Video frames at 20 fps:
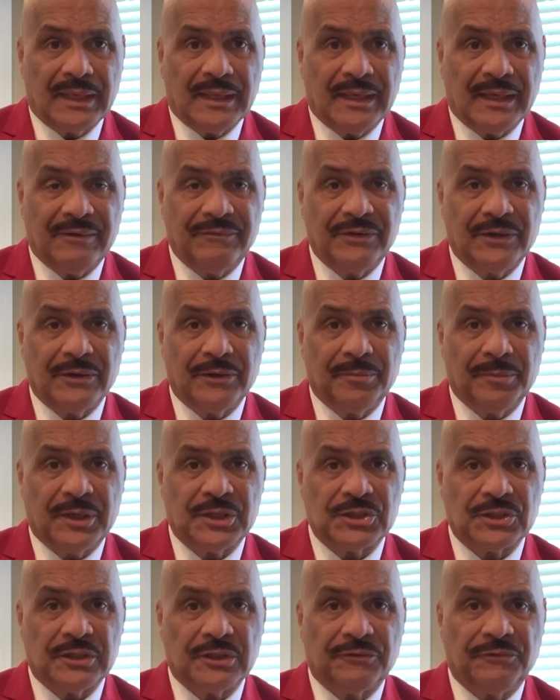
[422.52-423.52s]
I very
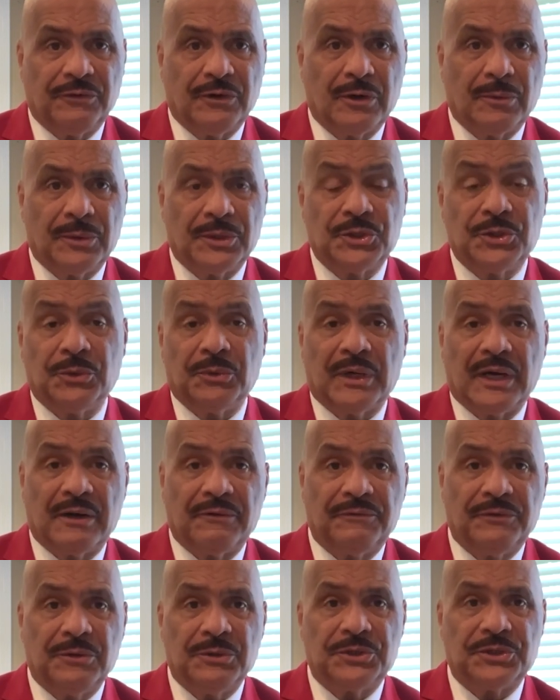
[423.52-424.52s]
much look forward to our
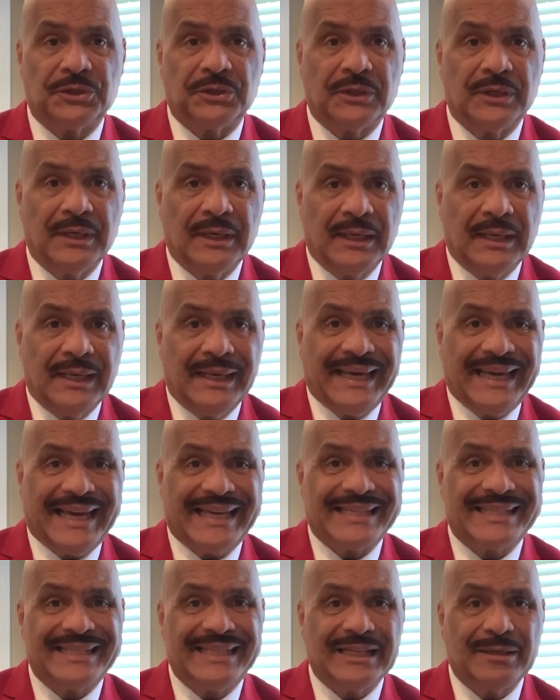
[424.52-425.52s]
future
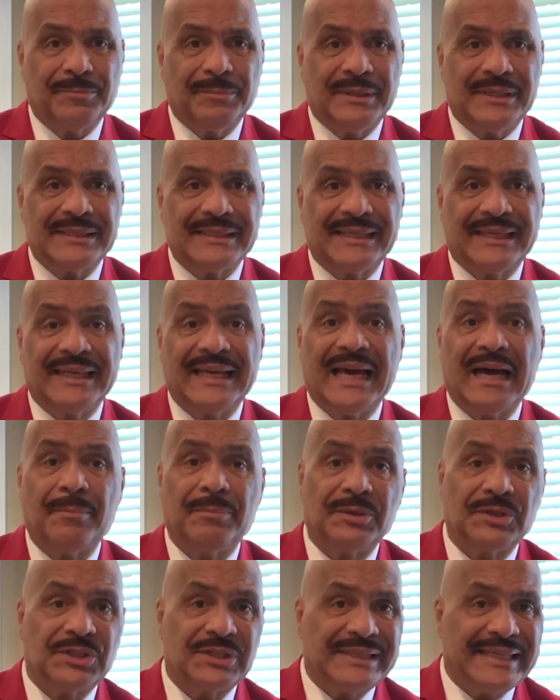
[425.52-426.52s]
as Sigmas and
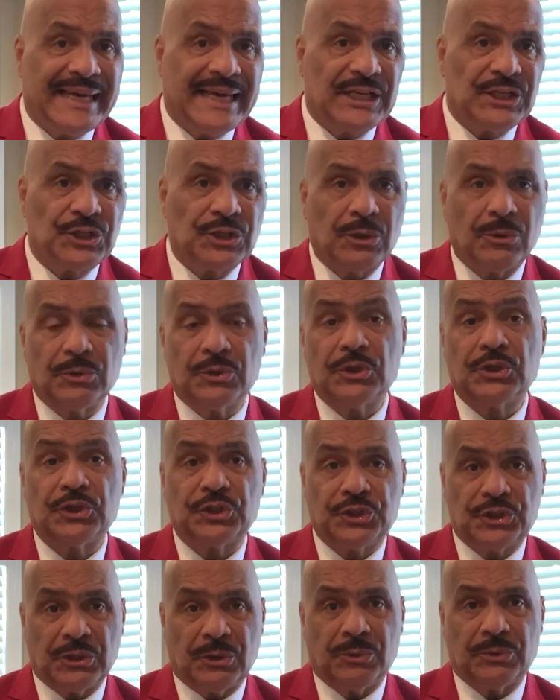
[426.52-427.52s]
Kappas stand shoulder to
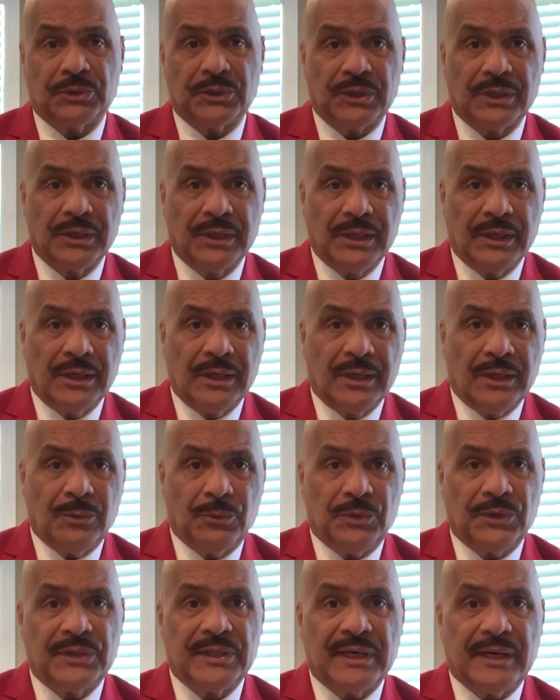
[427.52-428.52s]
shoulder
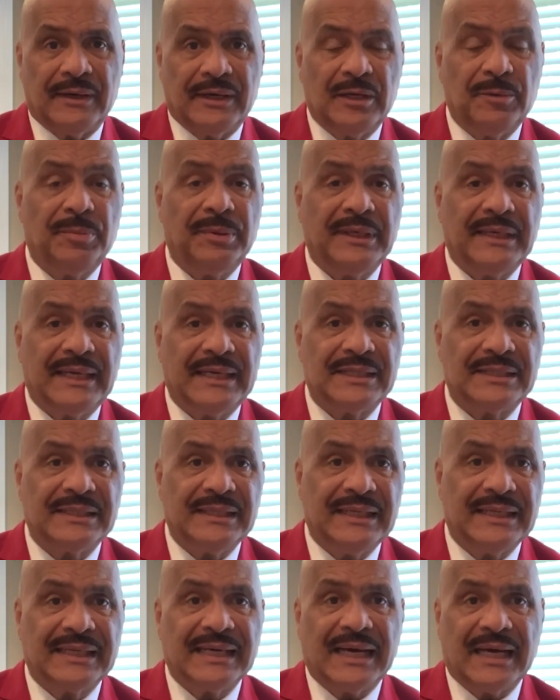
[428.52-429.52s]
with our
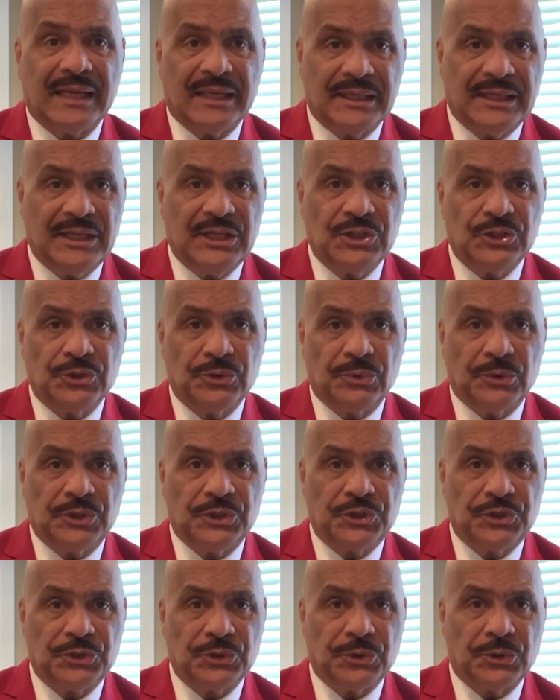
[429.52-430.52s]
NPAC colleagues to
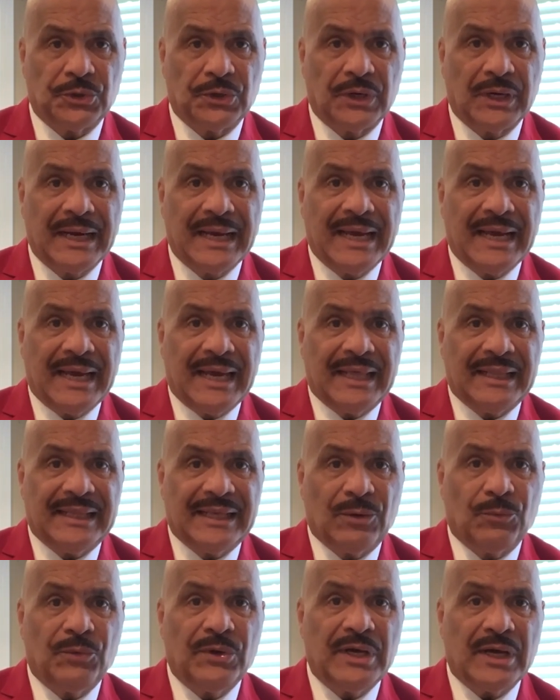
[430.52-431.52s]
ensure
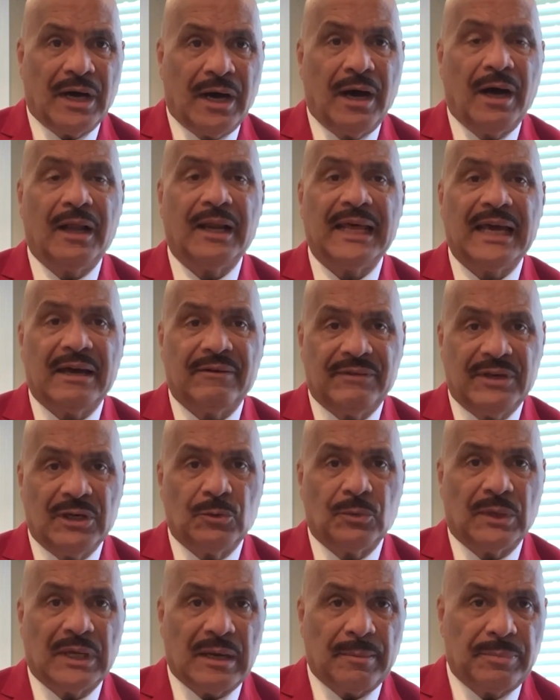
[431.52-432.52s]
that we all have
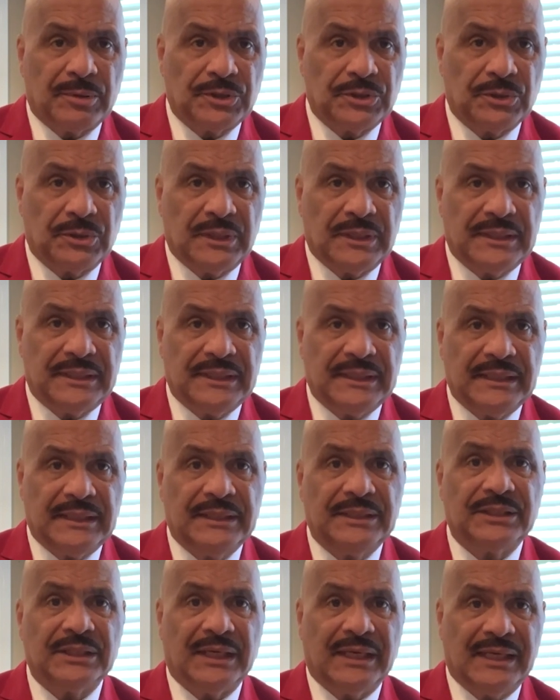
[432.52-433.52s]
equal
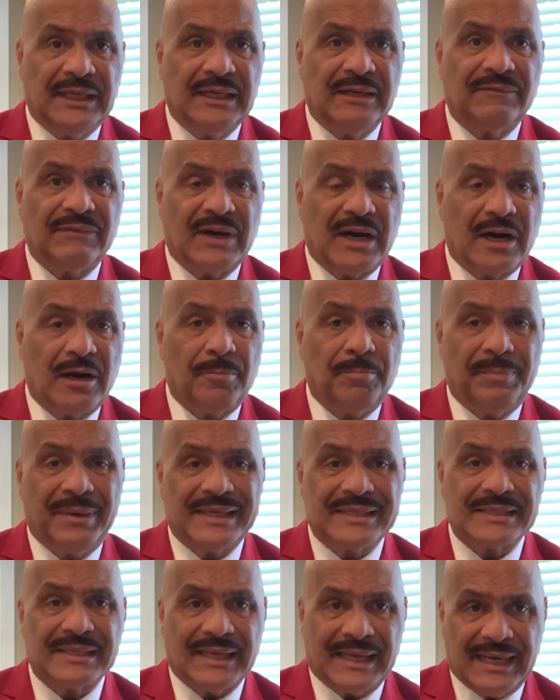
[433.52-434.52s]
opportunity to live our
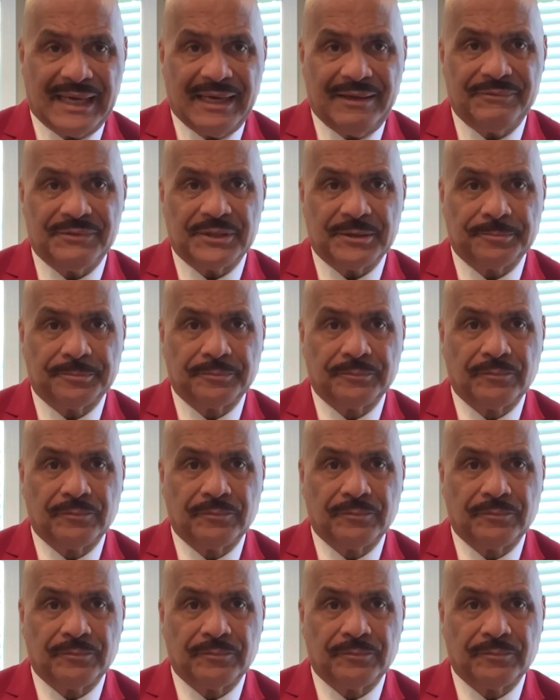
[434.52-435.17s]
best lives.